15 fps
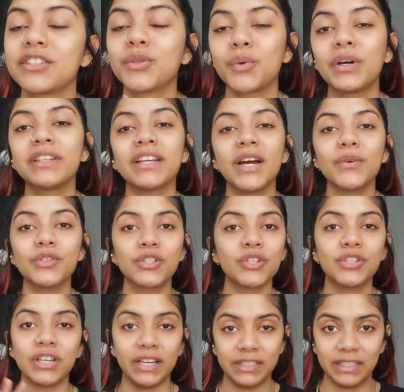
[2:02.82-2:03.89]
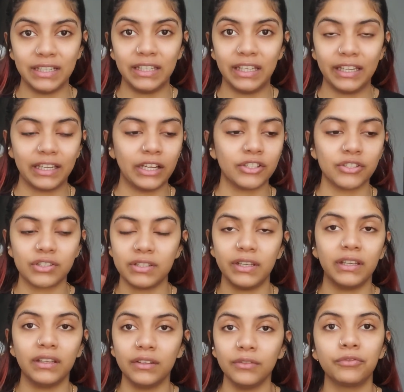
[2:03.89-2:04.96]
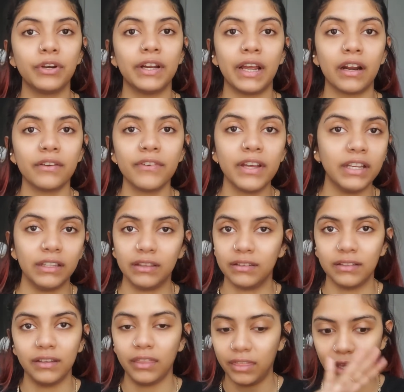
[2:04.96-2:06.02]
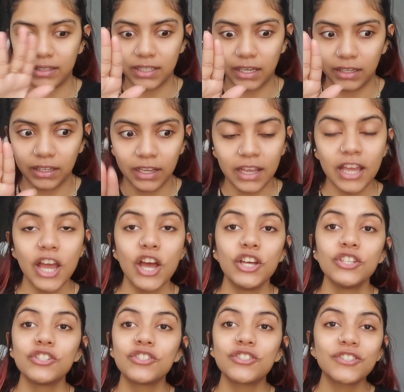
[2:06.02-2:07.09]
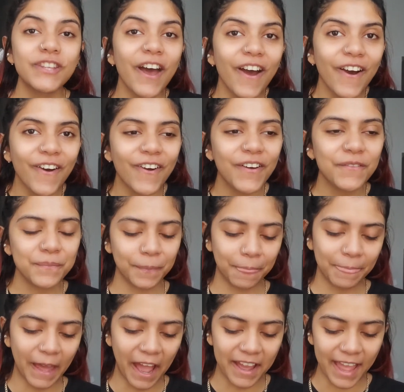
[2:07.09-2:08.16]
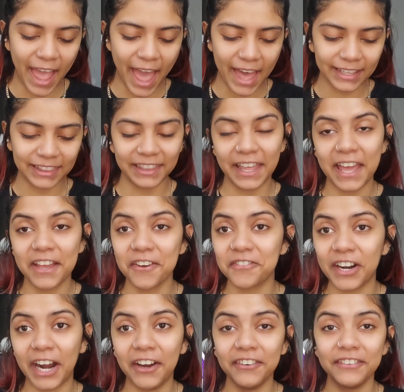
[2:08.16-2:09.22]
one that I was using I didn't like. I just ran out of it and that's it. So I had laying around